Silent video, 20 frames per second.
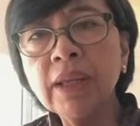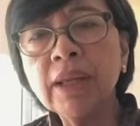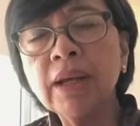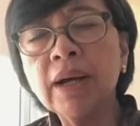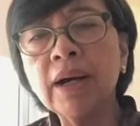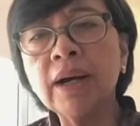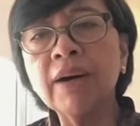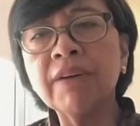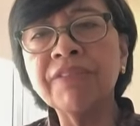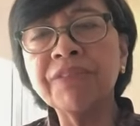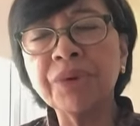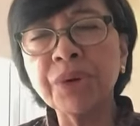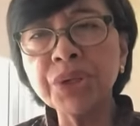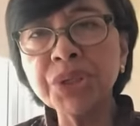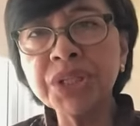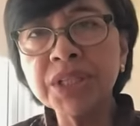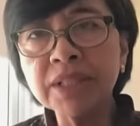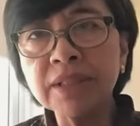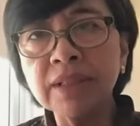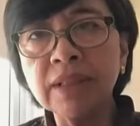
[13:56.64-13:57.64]
uh,
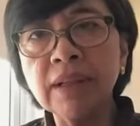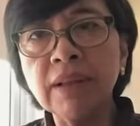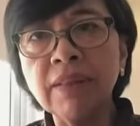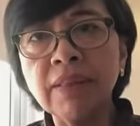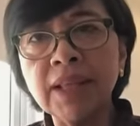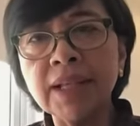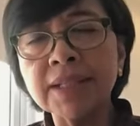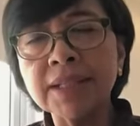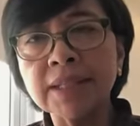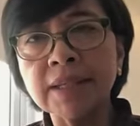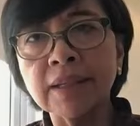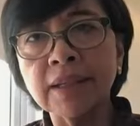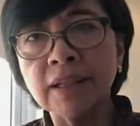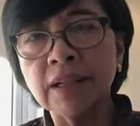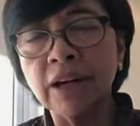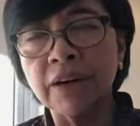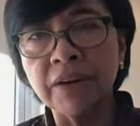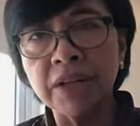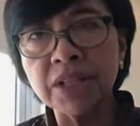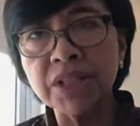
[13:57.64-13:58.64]
first this
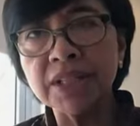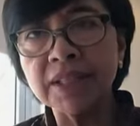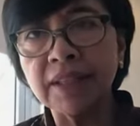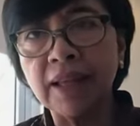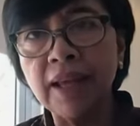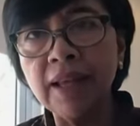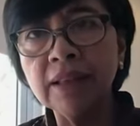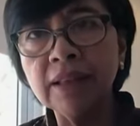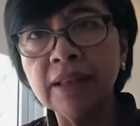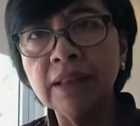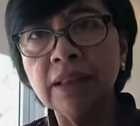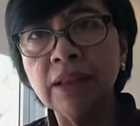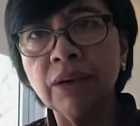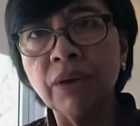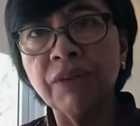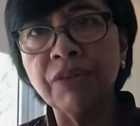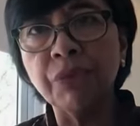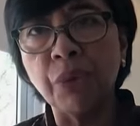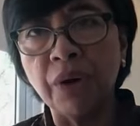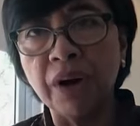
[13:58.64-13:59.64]
current state
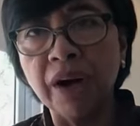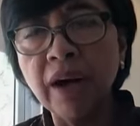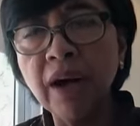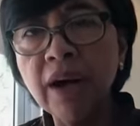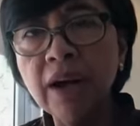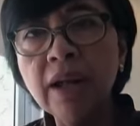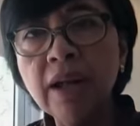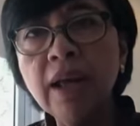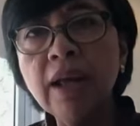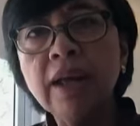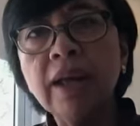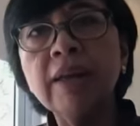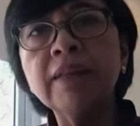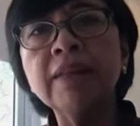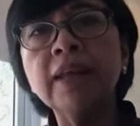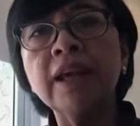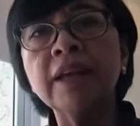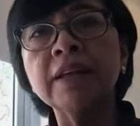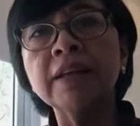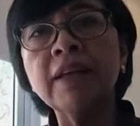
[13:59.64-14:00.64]
of war, mm.
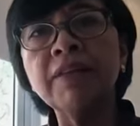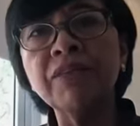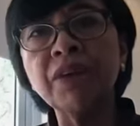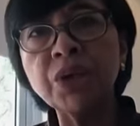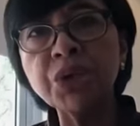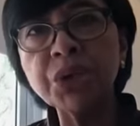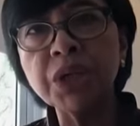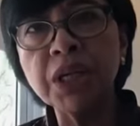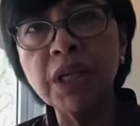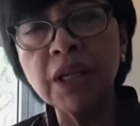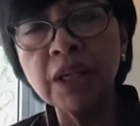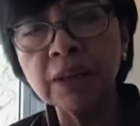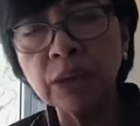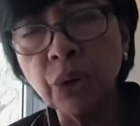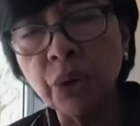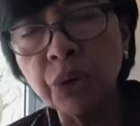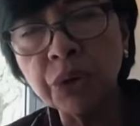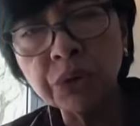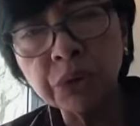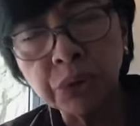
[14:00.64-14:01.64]
and then eventually
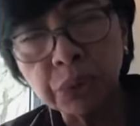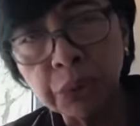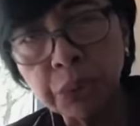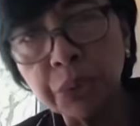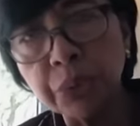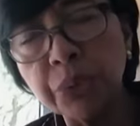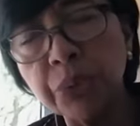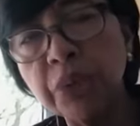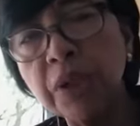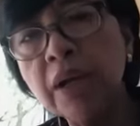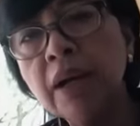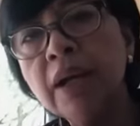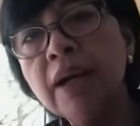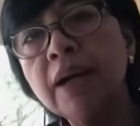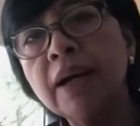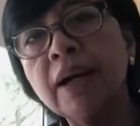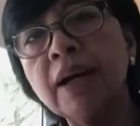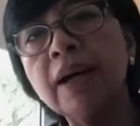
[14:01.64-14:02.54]
talk through uh, a,